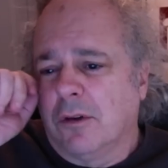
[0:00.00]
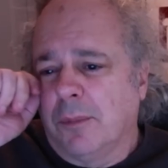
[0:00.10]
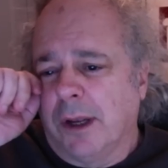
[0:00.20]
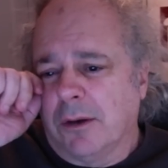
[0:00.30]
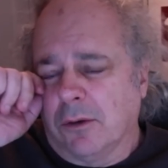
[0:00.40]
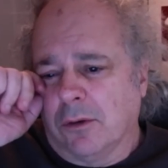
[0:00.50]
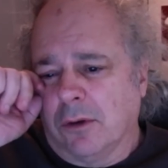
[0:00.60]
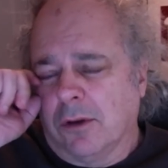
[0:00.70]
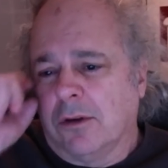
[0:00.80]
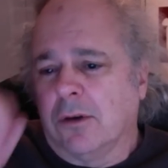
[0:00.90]
Spanos
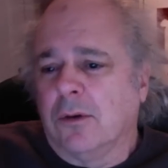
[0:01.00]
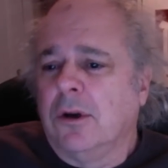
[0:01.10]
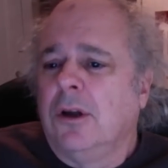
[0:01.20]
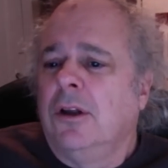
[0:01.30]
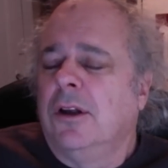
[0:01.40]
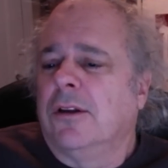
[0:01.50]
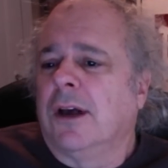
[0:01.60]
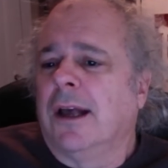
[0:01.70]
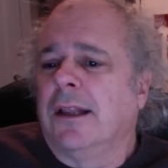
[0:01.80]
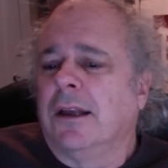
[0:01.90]
also is
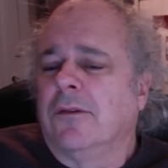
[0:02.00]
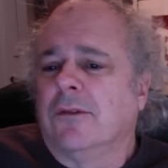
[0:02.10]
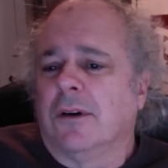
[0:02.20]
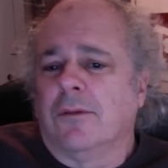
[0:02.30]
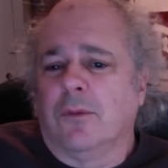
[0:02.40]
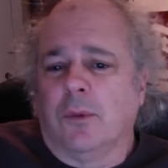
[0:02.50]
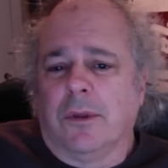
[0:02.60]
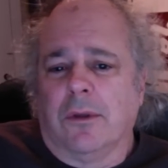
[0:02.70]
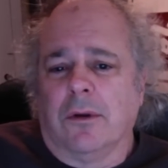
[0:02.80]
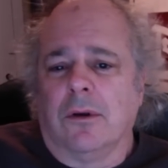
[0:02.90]
highly involved
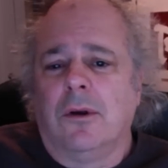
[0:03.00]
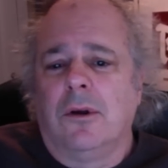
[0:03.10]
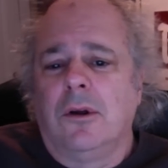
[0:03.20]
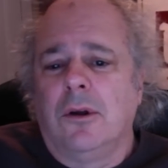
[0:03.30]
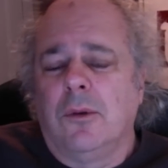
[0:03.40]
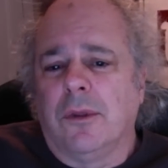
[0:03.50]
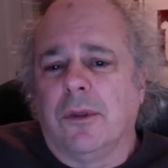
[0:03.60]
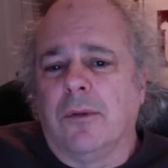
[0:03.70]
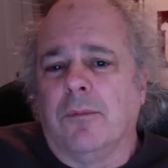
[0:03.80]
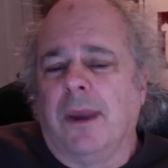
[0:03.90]
with the
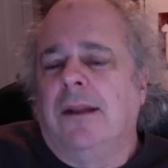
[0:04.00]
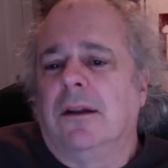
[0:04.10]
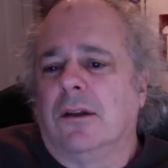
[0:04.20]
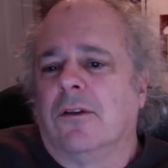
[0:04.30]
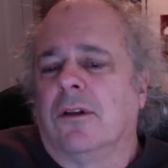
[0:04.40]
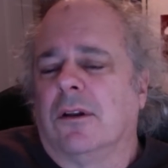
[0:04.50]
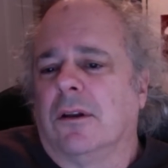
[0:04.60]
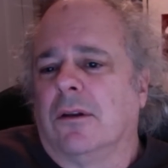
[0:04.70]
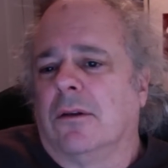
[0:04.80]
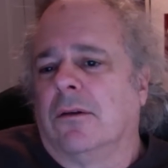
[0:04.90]
maintenance and
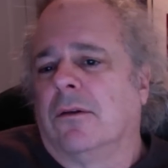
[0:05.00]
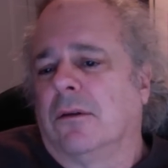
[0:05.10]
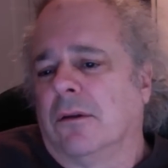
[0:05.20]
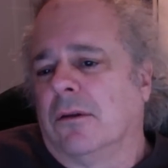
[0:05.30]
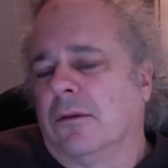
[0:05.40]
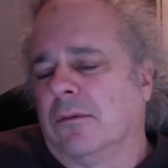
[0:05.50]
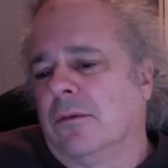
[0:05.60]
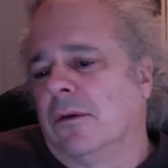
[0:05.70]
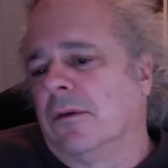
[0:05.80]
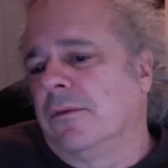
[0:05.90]
the
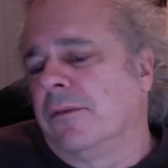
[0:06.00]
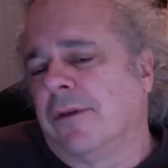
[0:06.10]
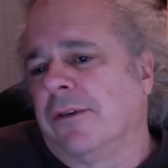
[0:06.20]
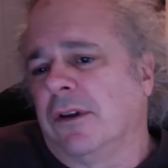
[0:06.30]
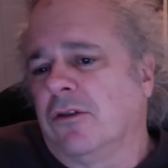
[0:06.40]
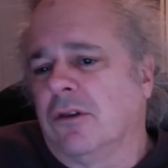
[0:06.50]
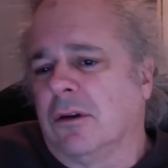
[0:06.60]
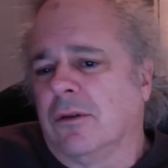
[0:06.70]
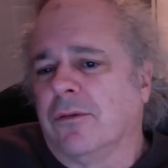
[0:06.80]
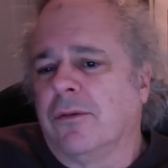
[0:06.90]
definition
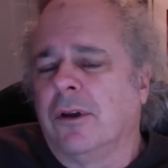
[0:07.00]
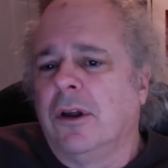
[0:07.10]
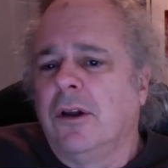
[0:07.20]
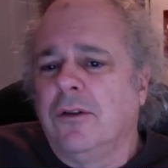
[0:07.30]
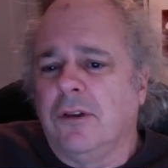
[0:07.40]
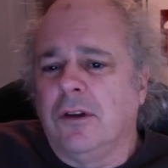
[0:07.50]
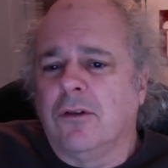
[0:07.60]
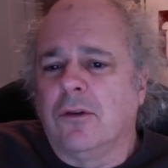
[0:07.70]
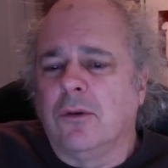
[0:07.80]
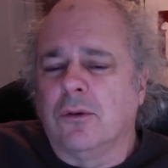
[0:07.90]
of
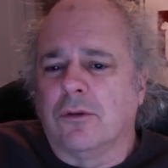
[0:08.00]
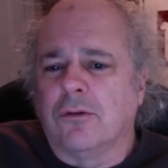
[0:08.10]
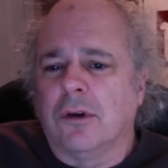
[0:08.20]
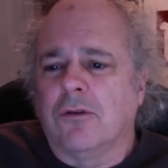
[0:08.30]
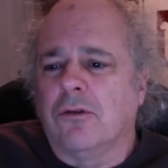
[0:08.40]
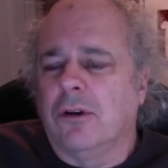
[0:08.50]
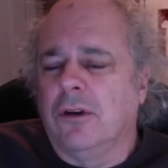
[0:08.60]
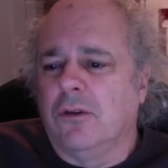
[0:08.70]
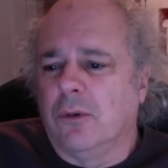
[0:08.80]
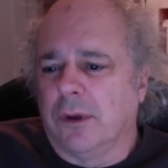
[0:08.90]
ZSchool structure.
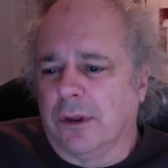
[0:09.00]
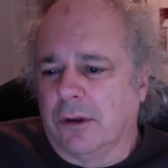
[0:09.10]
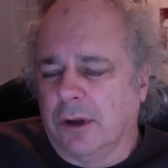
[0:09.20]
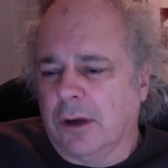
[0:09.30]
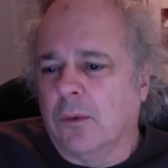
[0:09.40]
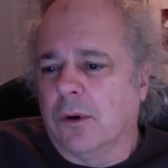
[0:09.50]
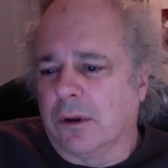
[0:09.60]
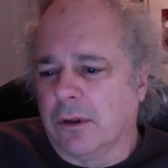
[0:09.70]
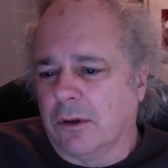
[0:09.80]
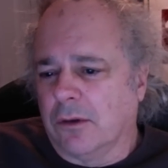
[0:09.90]
He's doing the tech
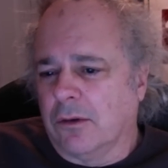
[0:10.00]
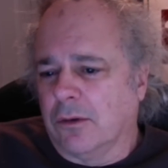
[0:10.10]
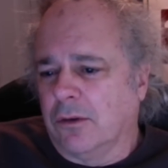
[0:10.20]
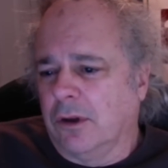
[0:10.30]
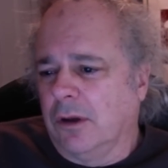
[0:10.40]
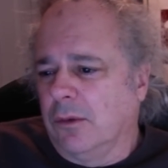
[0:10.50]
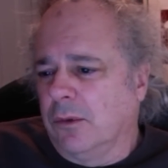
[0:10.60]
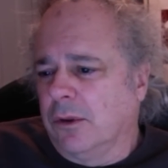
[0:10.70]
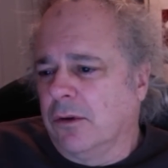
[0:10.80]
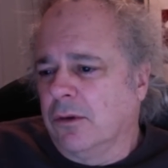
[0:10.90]
work that's associated
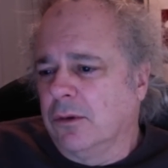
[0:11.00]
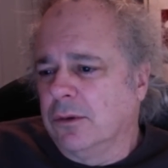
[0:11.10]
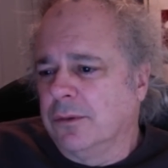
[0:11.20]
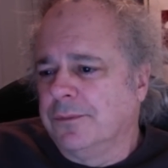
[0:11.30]
with the school.